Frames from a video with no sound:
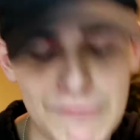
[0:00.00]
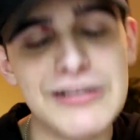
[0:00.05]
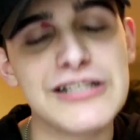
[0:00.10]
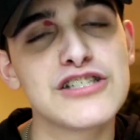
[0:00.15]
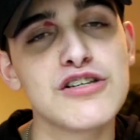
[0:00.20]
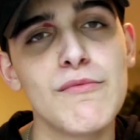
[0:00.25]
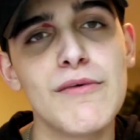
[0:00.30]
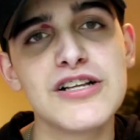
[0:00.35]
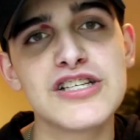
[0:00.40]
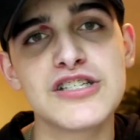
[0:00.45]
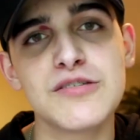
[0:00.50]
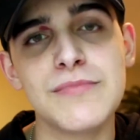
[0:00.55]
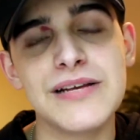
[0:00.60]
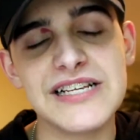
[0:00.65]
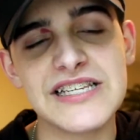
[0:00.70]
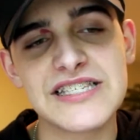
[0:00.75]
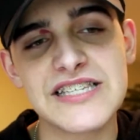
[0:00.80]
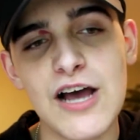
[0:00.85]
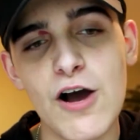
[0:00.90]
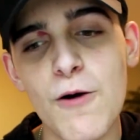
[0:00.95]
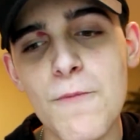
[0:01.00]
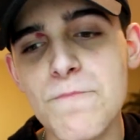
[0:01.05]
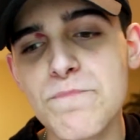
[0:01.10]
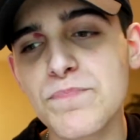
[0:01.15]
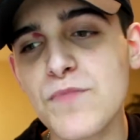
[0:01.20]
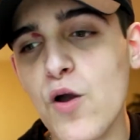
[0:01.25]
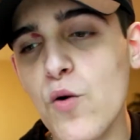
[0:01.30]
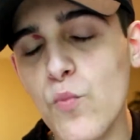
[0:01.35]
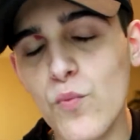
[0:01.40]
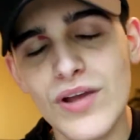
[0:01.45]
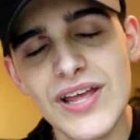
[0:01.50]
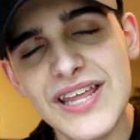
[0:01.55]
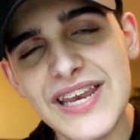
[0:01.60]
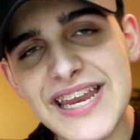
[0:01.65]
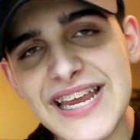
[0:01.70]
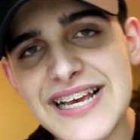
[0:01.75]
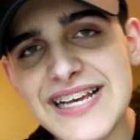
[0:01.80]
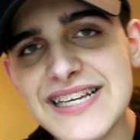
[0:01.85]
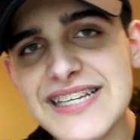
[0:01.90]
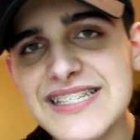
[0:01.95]
means so much to me. So when
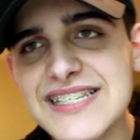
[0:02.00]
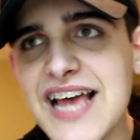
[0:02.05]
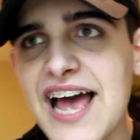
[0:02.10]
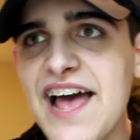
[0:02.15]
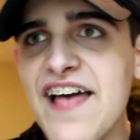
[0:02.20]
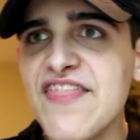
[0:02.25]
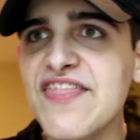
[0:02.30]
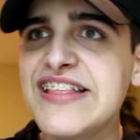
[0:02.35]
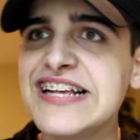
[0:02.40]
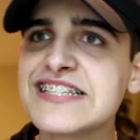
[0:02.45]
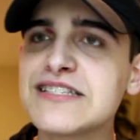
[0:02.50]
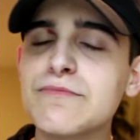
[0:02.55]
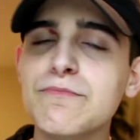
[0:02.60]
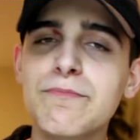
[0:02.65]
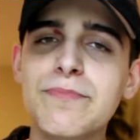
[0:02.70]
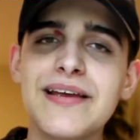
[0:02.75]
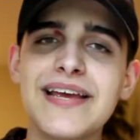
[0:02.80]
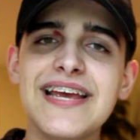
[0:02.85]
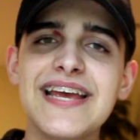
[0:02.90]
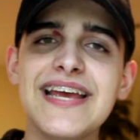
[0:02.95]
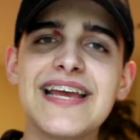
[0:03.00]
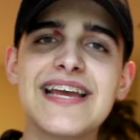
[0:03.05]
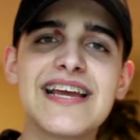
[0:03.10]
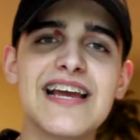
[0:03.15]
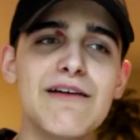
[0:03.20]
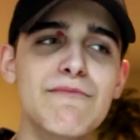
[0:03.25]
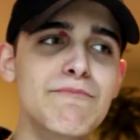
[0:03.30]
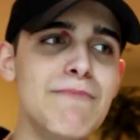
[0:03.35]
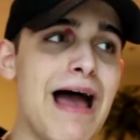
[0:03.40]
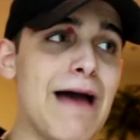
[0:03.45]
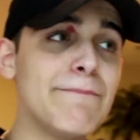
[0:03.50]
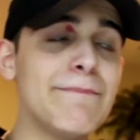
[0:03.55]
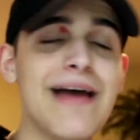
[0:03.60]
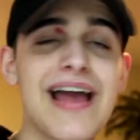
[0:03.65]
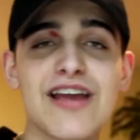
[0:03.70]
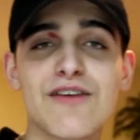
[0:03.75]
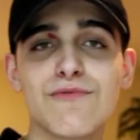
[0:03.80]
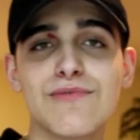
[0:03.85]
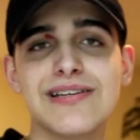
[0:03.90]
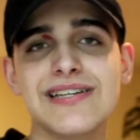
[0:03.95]
is this big map
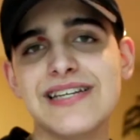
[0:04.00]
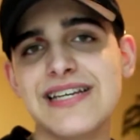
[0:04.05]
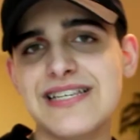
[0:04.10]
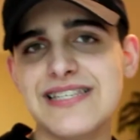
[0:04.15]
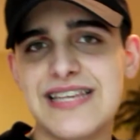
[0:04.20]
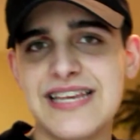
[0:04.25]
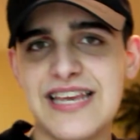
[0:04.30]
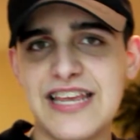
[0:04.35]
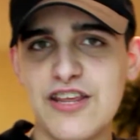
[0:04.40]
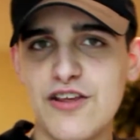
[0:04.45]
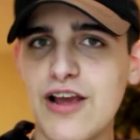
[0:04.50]
pack releasing?